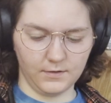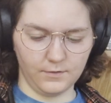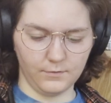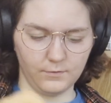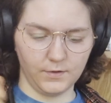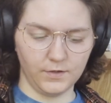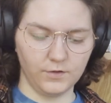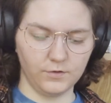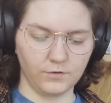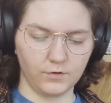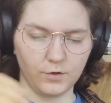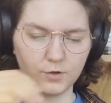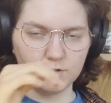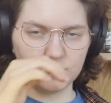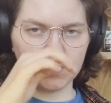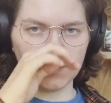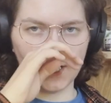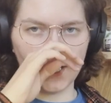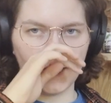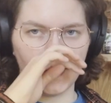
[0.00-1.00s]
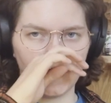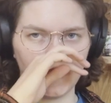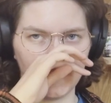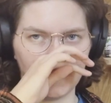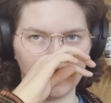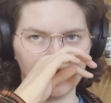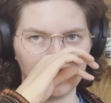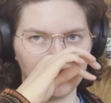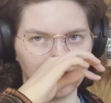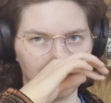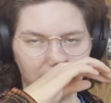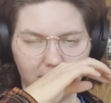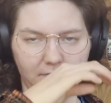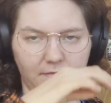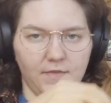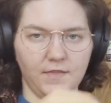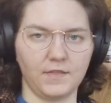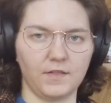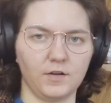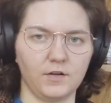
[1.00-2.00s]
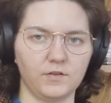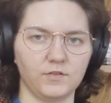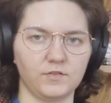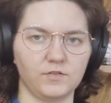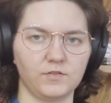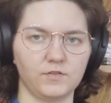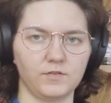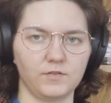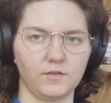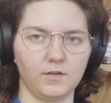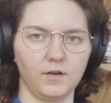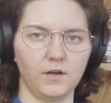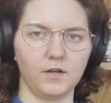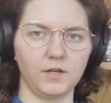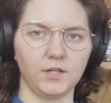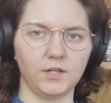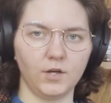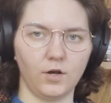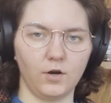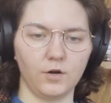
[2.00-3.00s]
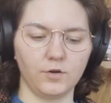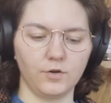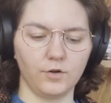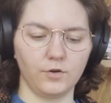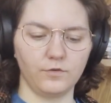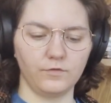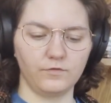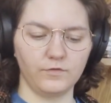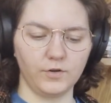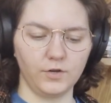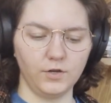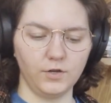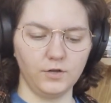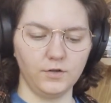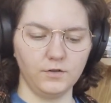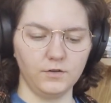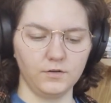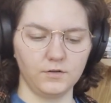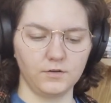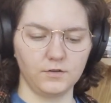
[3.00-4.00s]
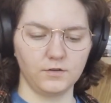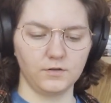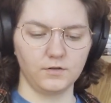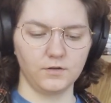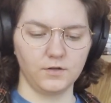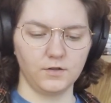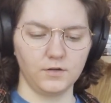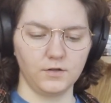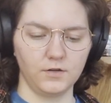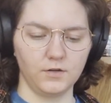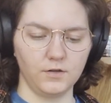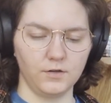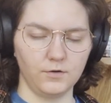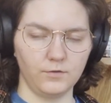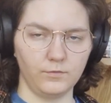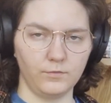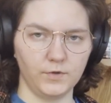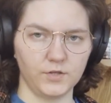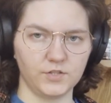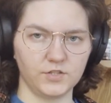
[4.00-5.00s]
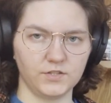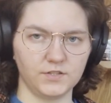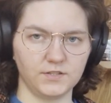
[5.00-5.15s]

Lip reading: when you crochet, there's a yarn over, which